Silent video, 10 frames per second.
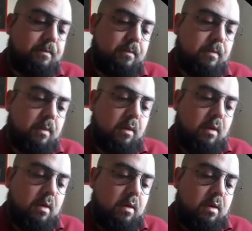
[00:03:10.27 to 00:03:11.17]

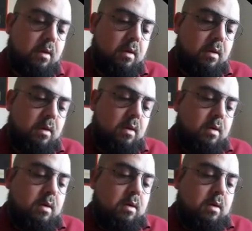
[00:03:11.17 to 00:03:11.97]
No one is speaking in this clip.